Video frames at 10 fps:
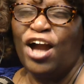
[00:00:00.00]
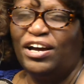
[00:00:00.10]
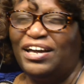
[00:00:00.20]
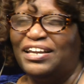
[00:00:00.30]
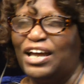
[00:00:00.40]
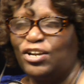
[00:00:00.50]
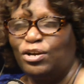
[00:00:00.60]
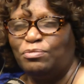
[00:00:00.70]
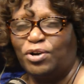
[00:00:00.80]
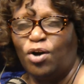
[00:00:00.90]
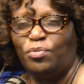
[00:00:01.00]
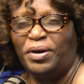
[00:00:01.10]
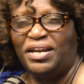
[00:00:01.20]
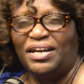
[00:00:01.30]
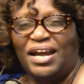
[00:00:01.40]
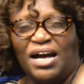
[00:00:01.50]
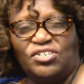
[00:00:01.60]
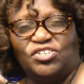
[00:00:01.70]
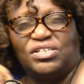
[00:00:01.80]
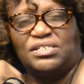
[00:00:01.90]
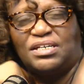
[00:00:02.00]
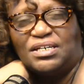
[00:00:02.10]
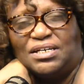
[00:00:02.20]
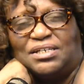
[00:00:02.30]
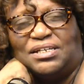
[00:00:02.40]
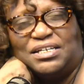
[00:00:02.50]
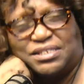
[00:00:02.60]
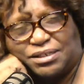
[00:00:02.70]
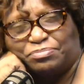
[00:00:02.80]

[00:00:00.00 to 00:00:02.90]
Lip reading: and let them go with it, and I'll just sit here and listen.